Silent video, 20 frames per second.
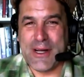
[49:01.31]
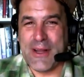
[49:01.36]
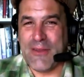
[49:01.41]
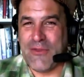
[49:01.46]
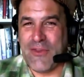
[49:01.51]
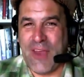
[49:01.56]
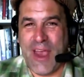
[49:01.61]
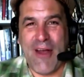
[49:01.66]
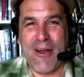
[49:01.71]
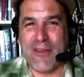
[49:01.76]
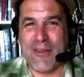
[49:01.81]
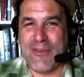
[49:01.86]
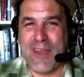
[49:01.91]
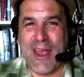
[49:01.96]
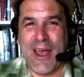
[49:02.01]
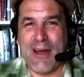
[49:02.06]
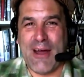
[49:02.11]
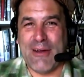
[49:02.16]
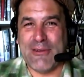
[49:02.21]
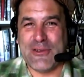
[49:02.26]
and tear it
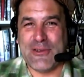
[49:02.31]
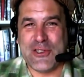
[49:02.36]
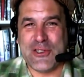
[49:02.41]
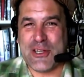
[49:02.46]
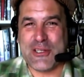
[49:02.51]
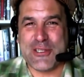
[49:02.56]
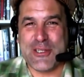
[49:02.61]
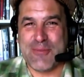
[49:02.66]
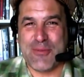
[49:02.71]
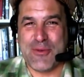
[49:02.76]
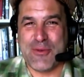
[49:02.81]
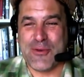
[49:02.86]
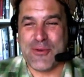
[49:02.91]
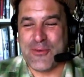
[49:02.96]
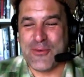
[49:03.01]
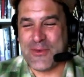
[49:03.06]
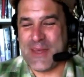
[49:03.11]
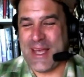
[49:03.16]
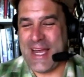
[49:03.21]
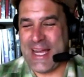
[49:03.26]
down just to
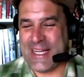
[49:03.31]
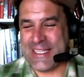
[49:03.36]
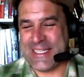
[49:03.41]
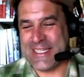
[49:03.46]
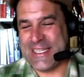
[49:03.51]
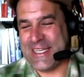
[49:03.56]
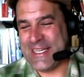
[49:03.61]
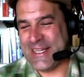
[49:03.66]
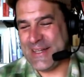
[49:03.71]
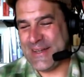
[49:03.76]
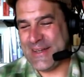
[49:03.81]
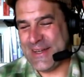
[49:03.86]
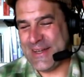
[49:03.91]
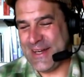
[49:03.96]
prove that.